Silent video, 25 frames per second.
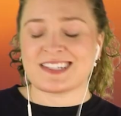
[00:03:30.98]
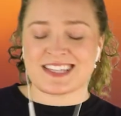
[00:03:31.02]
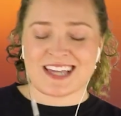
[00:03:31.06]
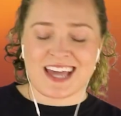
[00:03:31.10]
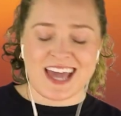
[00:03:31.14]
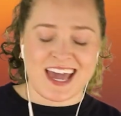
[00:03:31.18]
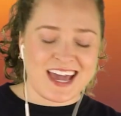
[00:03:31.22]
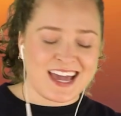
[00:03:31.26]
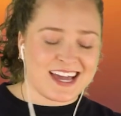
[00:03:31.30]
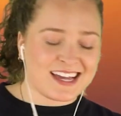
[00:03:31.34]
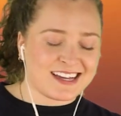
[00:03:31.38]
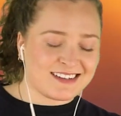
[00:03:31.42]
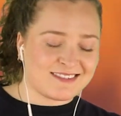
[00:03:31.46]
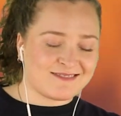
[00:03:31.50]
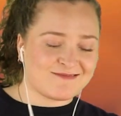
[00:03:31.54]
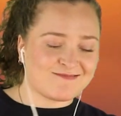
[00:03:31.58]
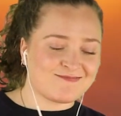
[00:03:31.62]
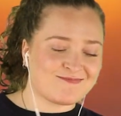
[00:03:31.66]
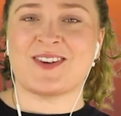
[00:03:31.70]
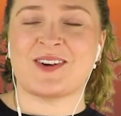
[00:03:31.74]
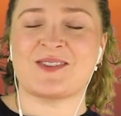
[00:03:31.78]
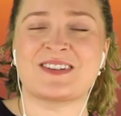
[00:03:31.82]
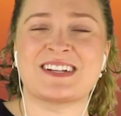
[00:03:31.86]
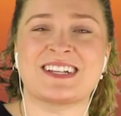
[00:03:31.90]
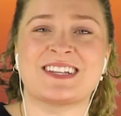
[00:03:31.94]
Dang,
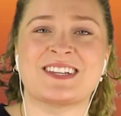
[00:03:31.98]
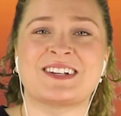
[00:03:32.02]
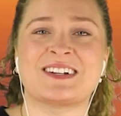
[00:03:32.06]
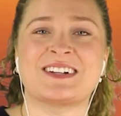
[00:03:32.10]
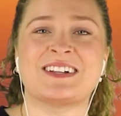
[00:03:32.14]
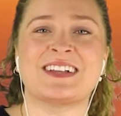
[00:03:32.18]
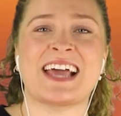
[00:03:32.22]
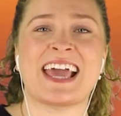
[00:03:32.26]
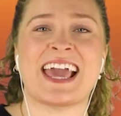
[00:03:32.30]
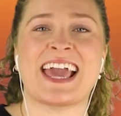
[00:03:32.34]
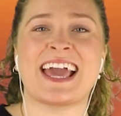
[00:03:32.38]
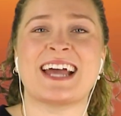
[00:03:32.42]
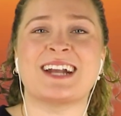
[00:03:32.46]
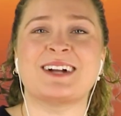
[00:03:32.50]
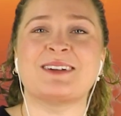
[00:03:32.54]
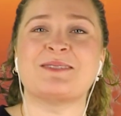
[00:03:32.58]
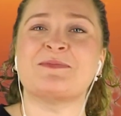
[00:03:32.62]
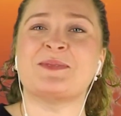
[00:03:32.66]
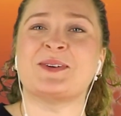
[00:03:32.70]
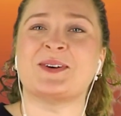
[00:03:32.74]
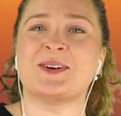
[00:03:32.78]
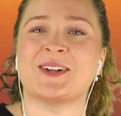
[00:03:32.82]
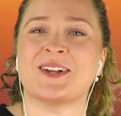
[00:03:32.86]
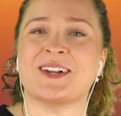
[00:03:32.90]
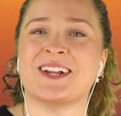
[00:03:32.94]
I want a little
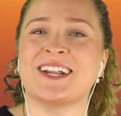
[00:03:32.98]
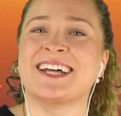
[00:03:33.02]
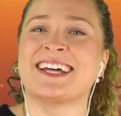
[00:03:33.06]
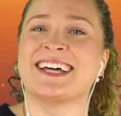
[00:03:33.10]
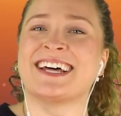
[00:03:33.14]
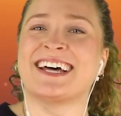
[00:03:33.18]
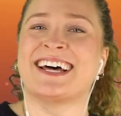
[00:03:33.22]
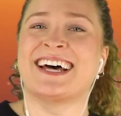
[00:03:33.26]
animal.